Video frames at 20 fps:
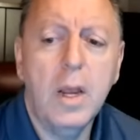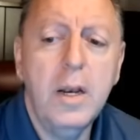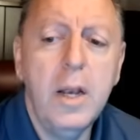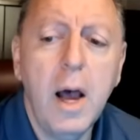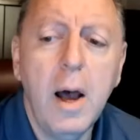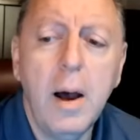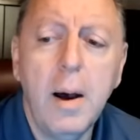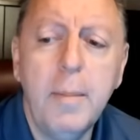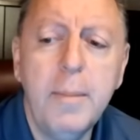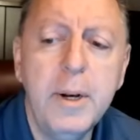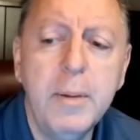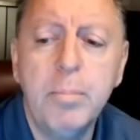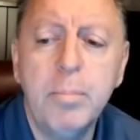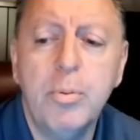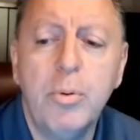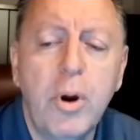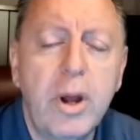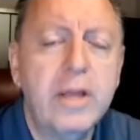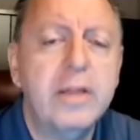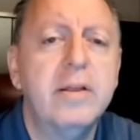Now I'm going to
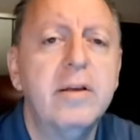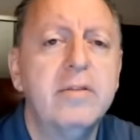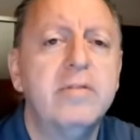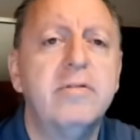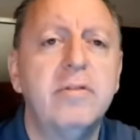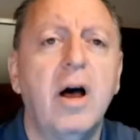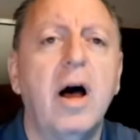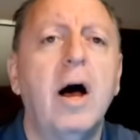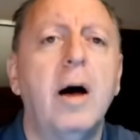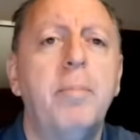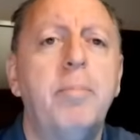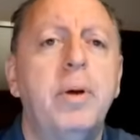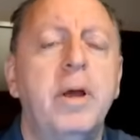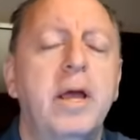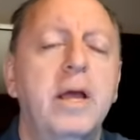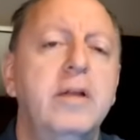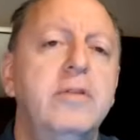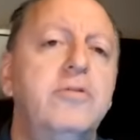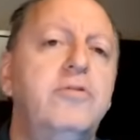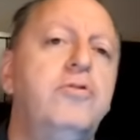break this up
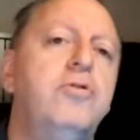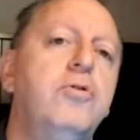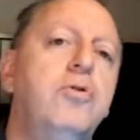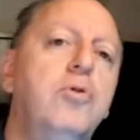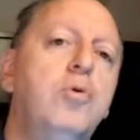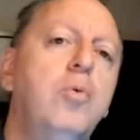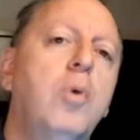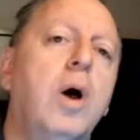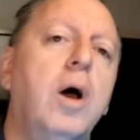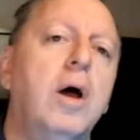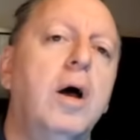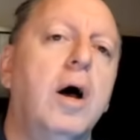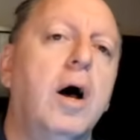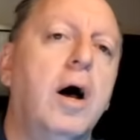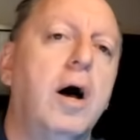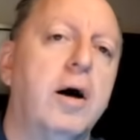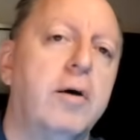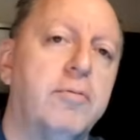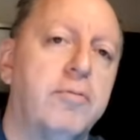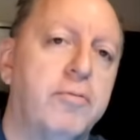into
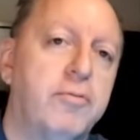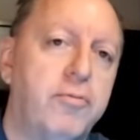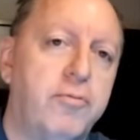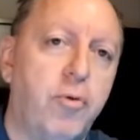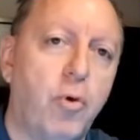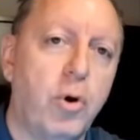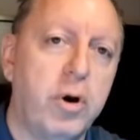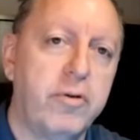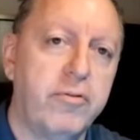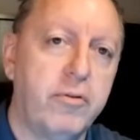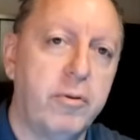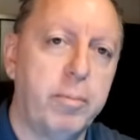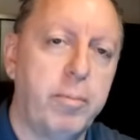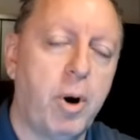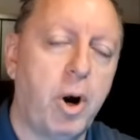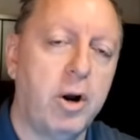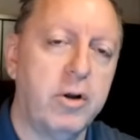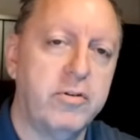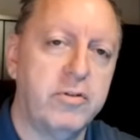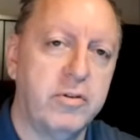uh, four different
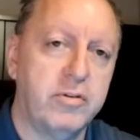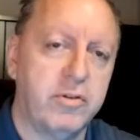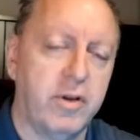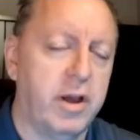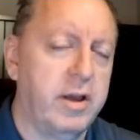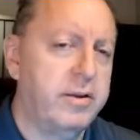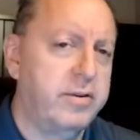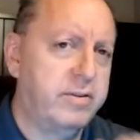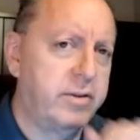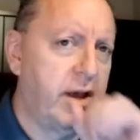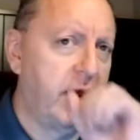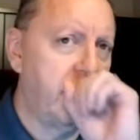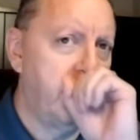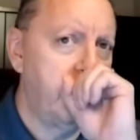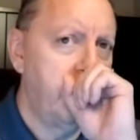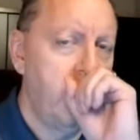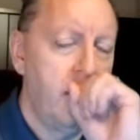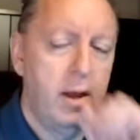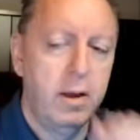parts, as I said,